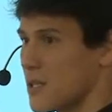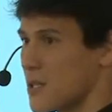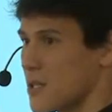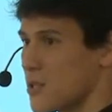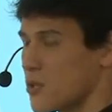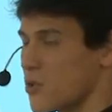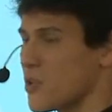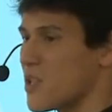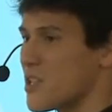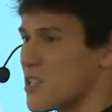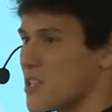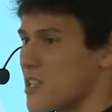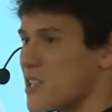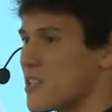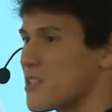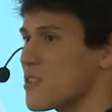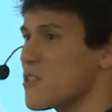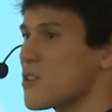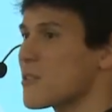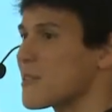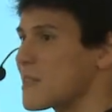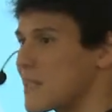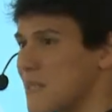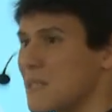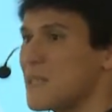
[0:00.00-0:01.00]
So it's
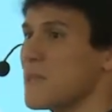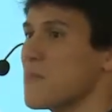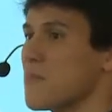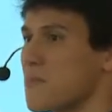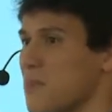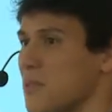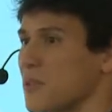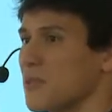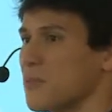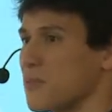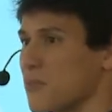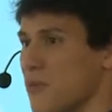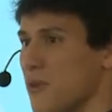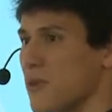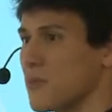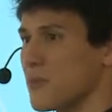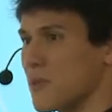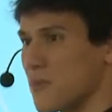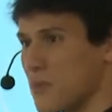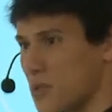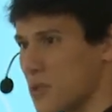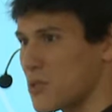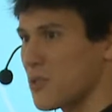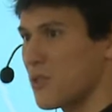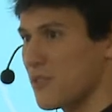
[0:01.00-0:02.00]
not simple
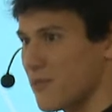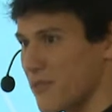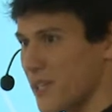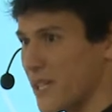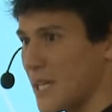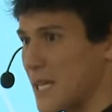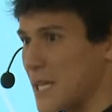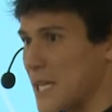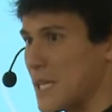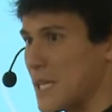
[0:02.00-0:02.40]
problem solving.